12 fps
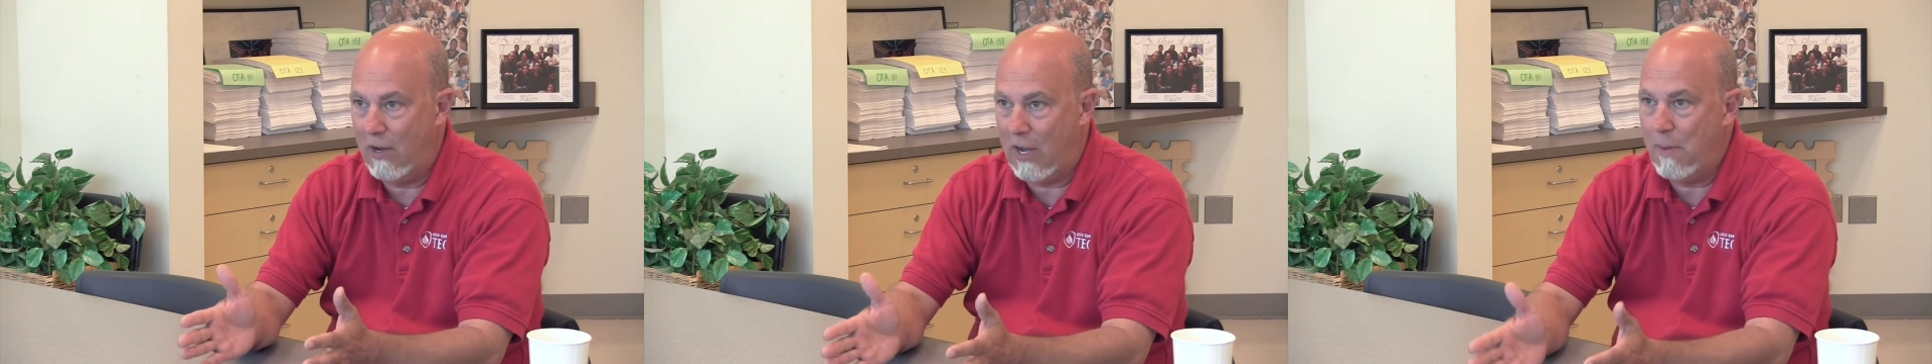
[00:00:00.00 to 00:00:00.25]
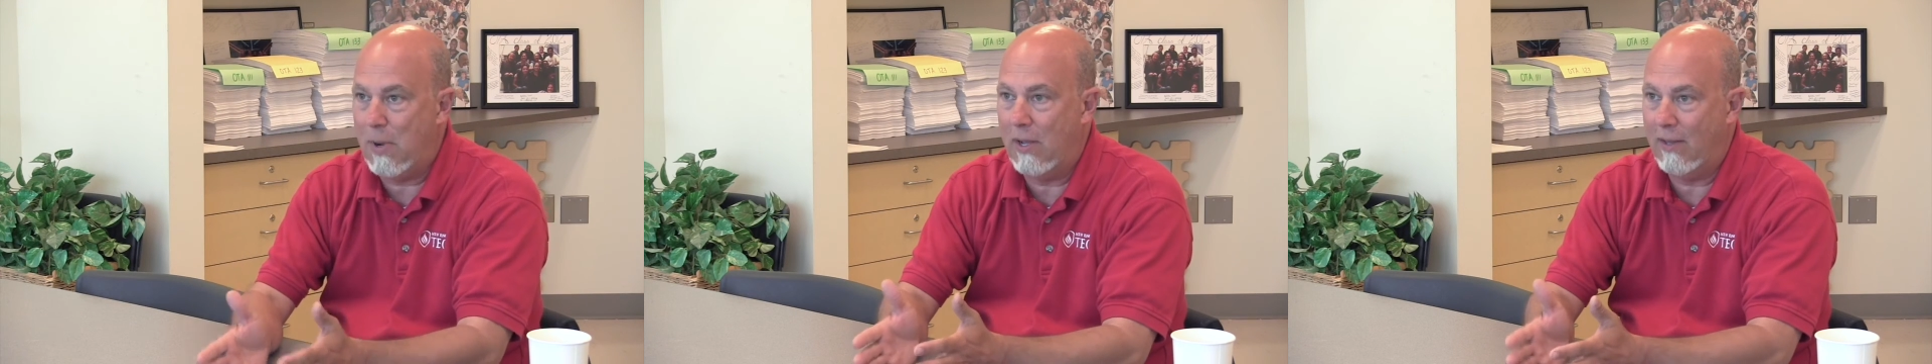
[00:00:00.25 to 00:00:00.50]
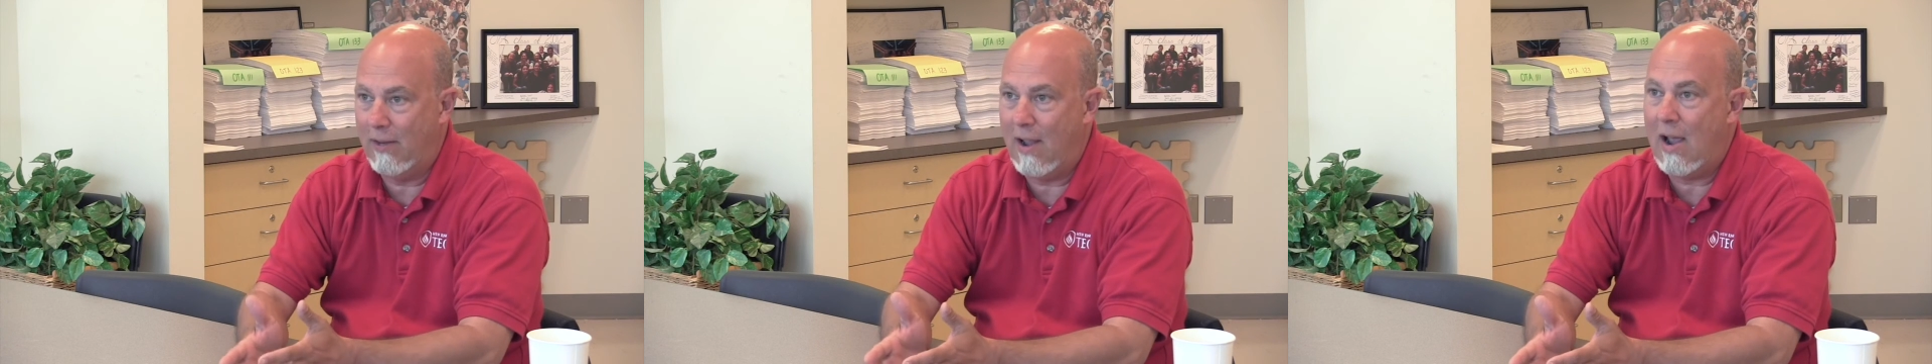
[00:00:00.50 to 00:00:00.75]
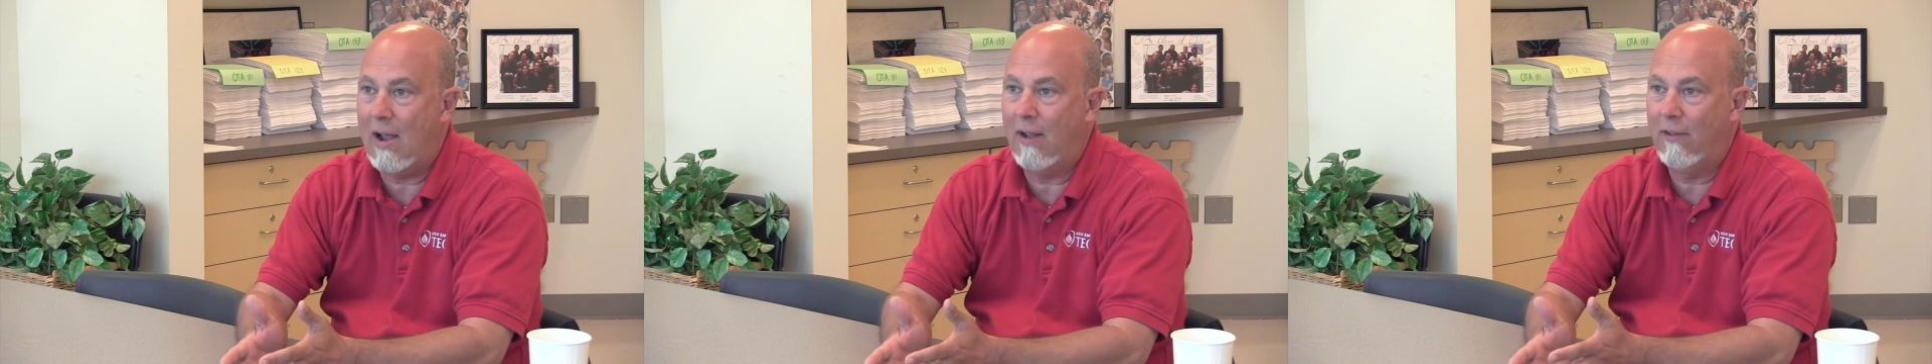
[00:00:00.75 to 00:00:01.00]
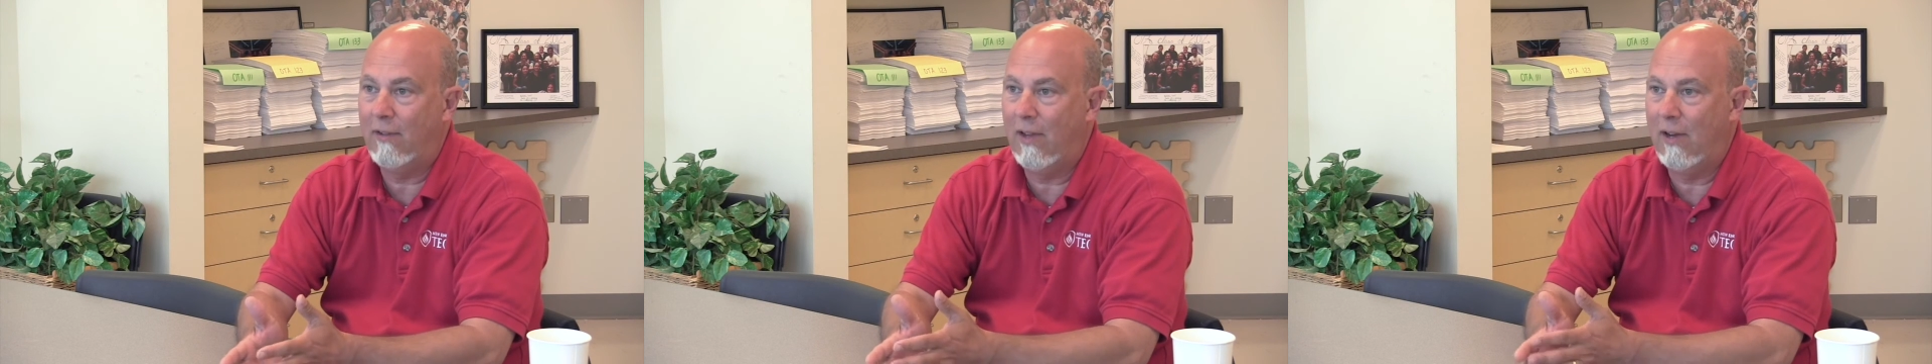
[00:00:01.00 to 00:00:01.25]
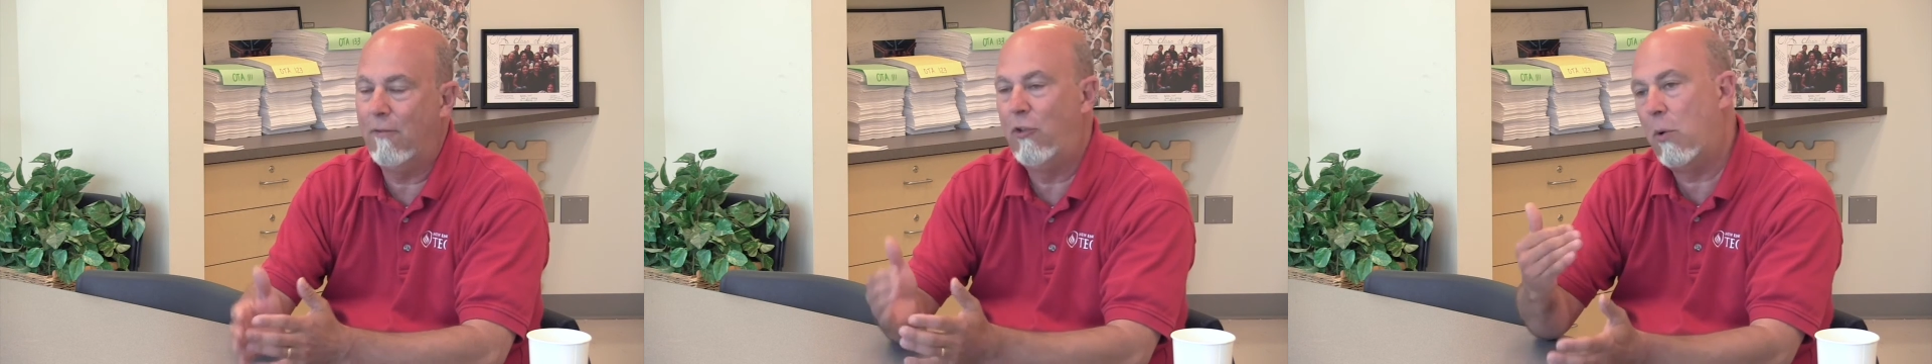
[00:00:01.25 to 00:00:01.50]
you keep on the
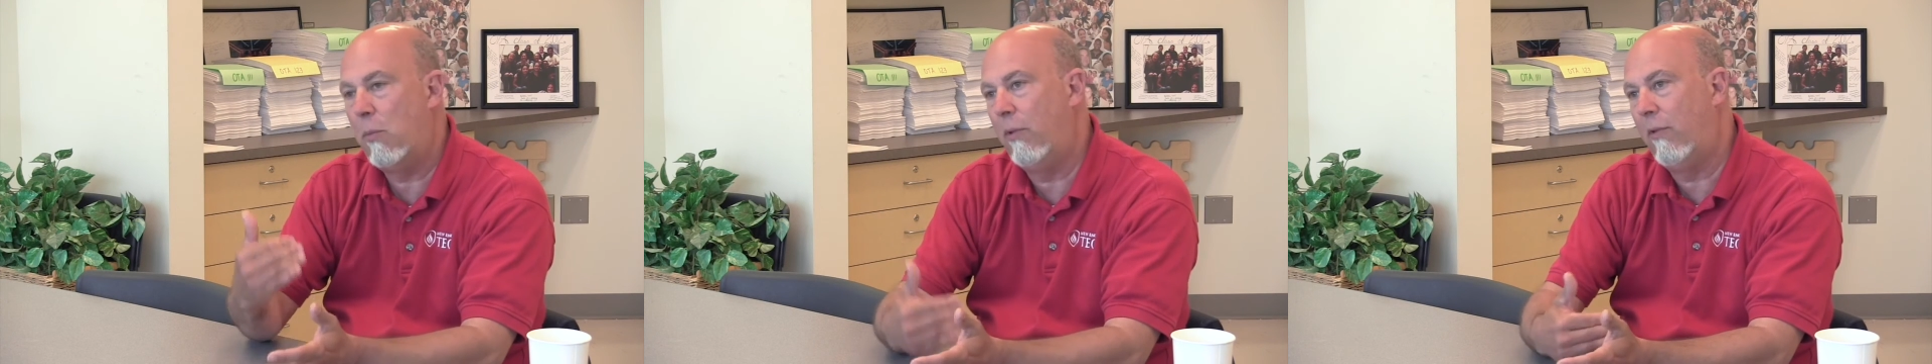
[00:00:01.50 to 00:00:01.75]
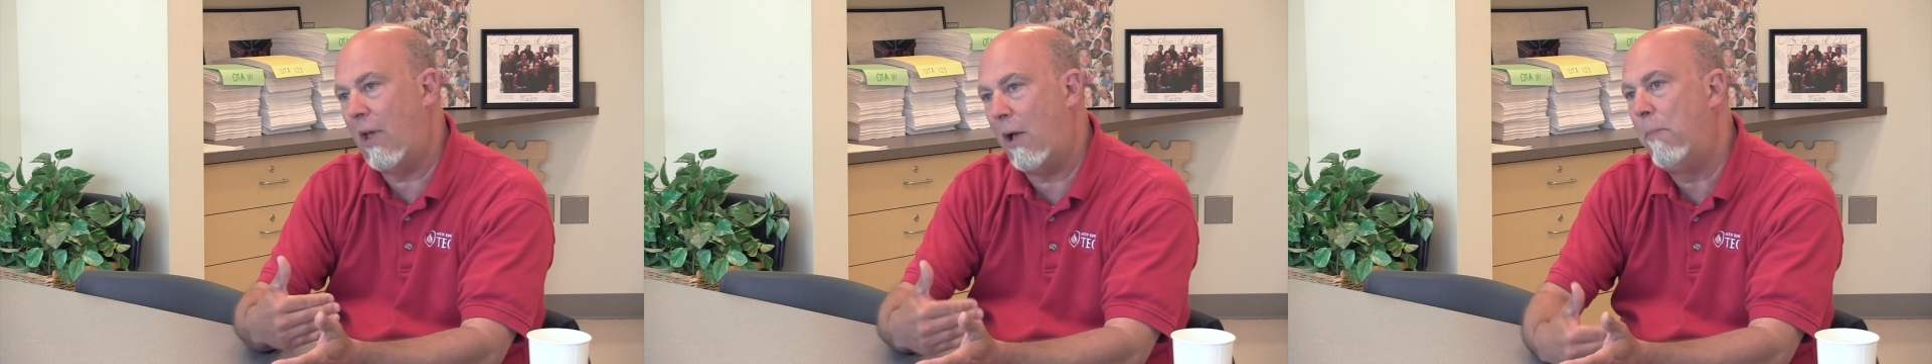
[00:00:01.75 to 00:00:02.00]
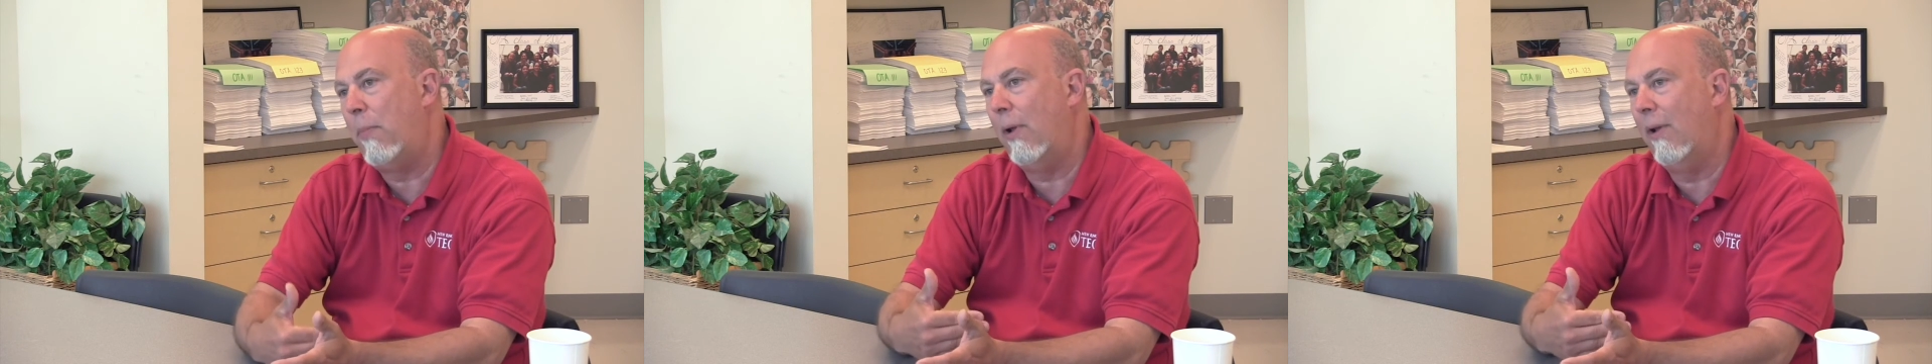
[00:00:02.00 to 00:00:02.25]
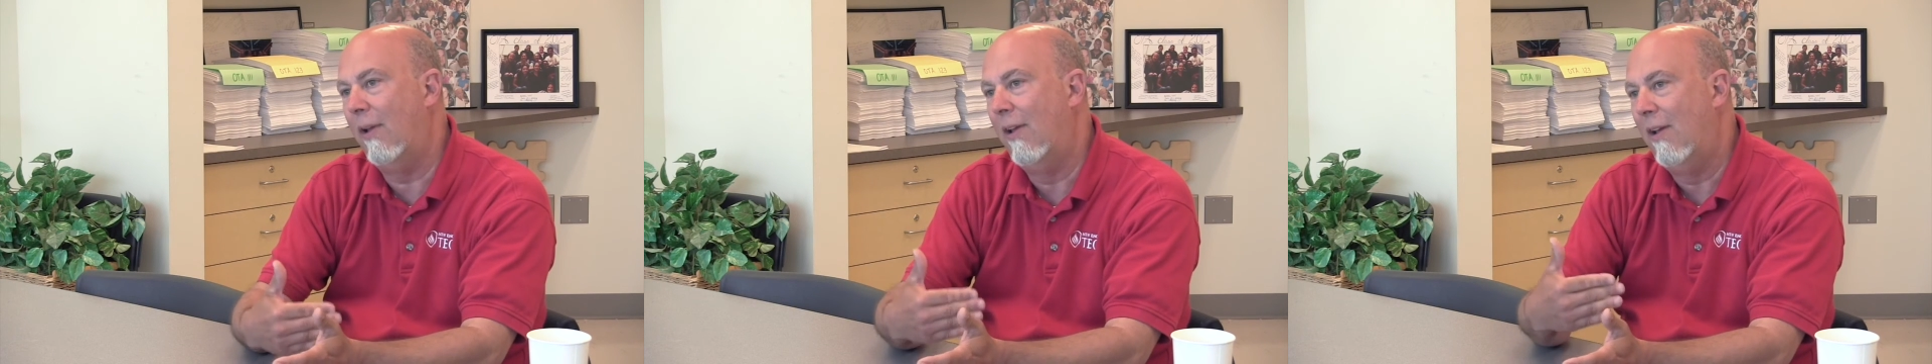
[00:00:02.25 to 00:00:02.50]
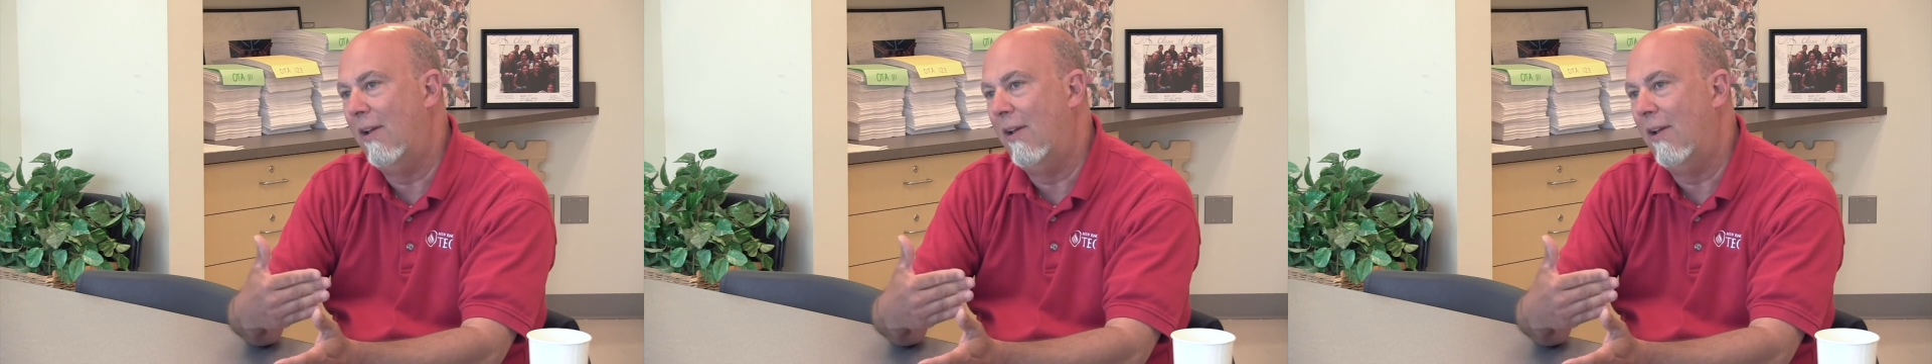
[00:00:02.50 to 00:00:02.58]
task, and if someone's helping,